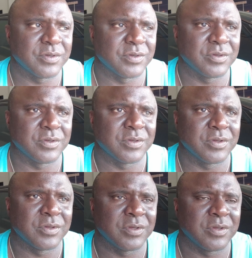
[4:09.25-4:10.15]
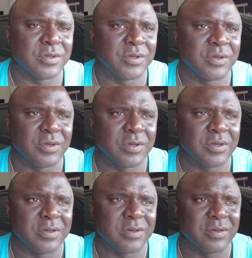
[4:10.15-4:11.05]

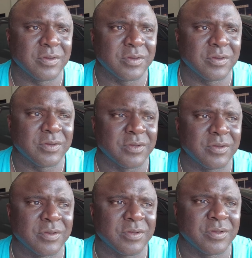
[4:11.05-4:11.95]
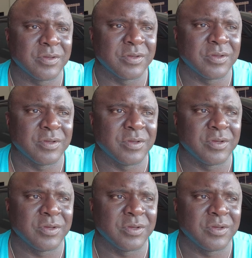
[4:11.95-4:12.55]
[no speech]